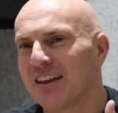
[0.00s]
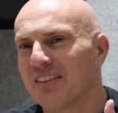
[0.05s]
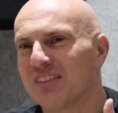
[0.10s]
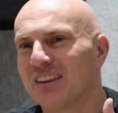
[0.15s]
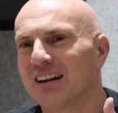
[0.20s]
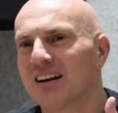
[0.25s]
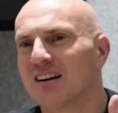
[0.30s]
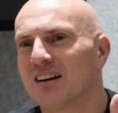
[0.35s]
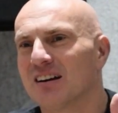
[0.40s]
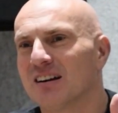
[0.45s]

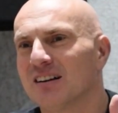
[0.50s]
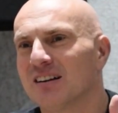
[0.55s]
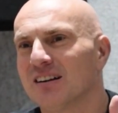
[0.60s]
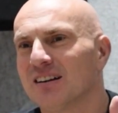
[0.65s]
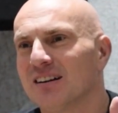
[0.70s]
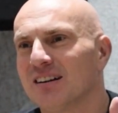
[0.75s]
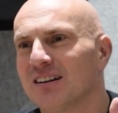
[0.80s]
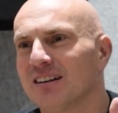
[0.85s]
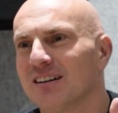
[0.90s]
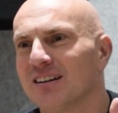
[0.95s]
they're
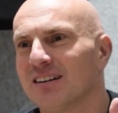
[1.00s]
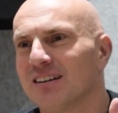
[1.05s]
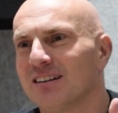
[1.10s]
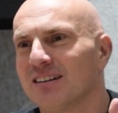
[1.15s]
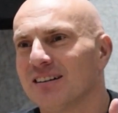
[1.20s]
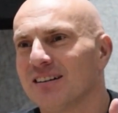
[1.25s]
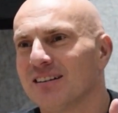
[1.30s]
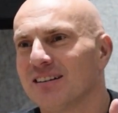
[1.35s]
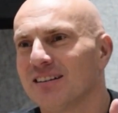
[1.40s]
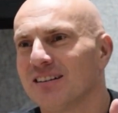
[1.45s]

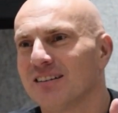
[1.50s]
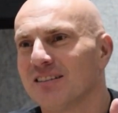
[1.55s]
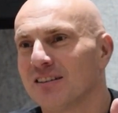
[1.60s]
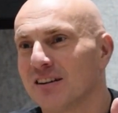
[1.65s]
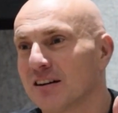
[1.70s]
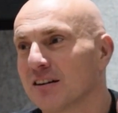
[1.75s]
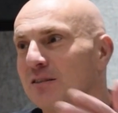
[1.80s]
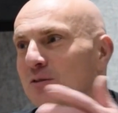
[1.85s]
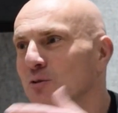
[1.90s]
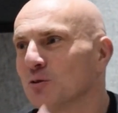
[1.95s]

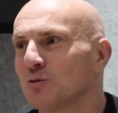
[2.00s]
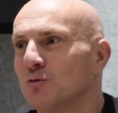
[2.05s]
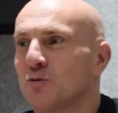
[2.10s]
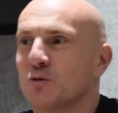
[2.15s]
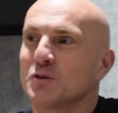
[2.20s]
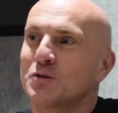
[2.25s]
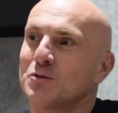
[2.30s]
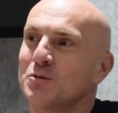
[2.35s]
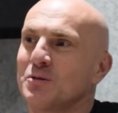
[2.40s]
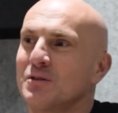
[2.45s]
they're good
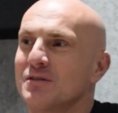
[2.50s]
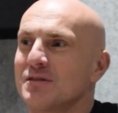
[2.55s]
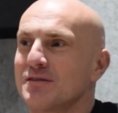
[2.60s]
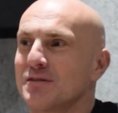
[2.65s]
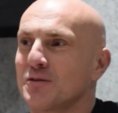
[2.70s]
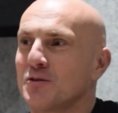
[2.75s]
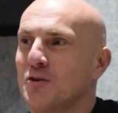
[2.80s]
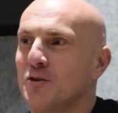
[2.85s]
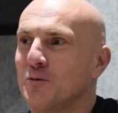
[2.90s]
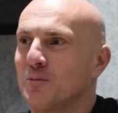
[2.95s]
for 2 years
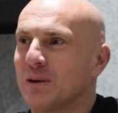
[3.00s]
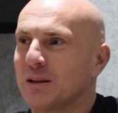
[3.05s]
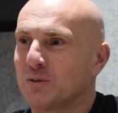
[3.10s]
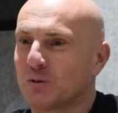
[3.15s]
ago, but